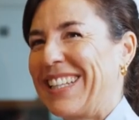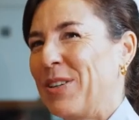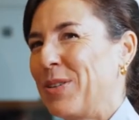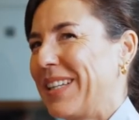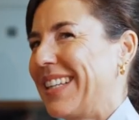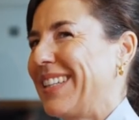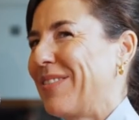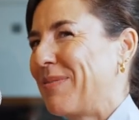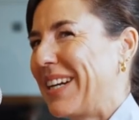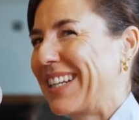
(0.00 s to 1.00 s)
And I know that
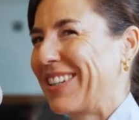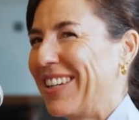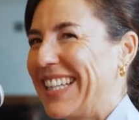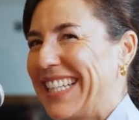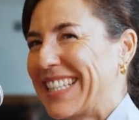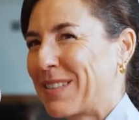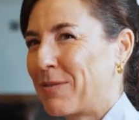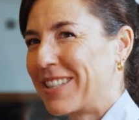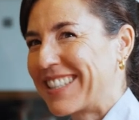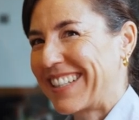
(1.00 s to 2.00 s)
if my colleagues
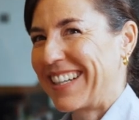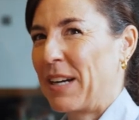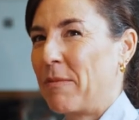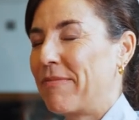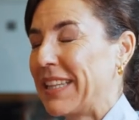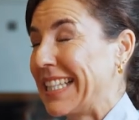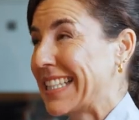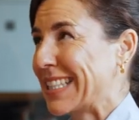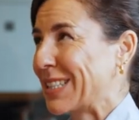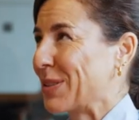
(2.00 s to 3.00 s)
would
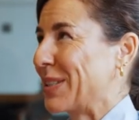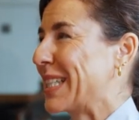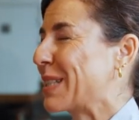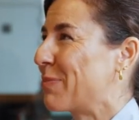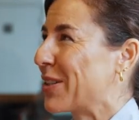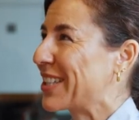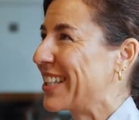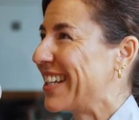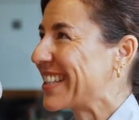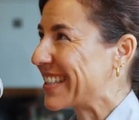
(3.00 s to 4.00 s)
listen to this
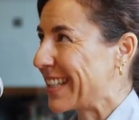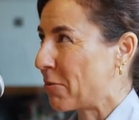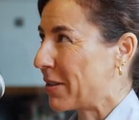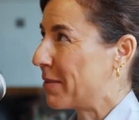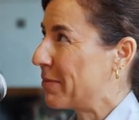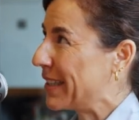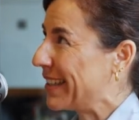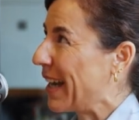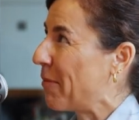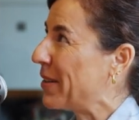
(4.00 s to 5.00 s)
podcast, they will be
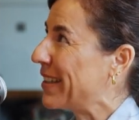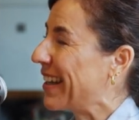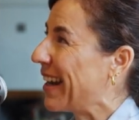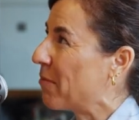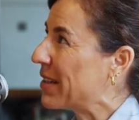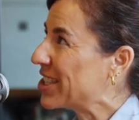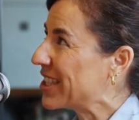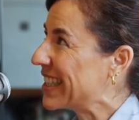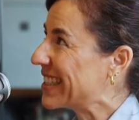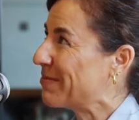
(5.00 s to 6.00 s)
happy that I
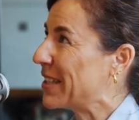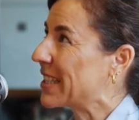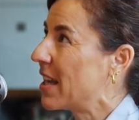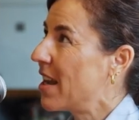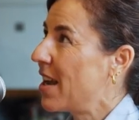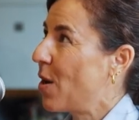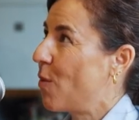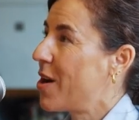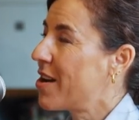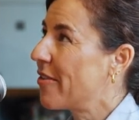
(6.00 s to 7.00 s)
mention it. But
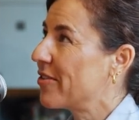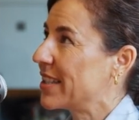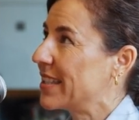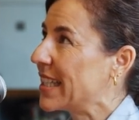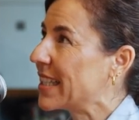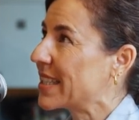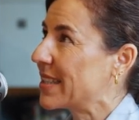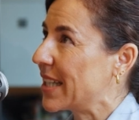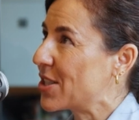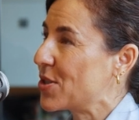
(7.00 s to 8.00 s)
one of the things
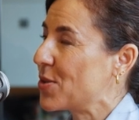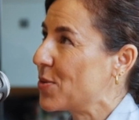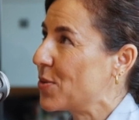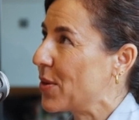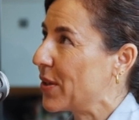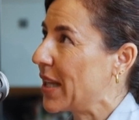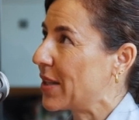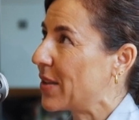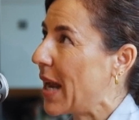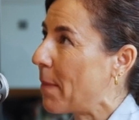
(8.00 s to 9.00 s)
that
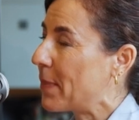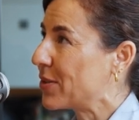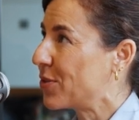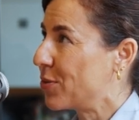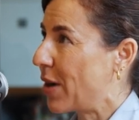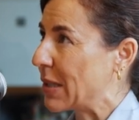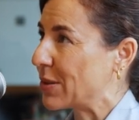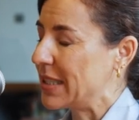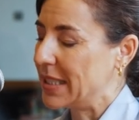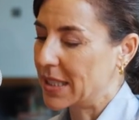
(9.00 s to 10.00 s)
happened throughout
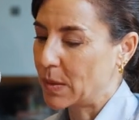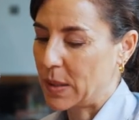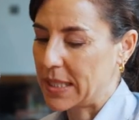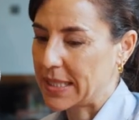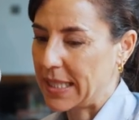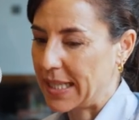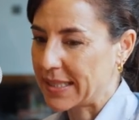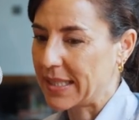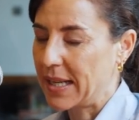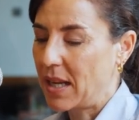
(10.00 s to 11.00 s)
the year was that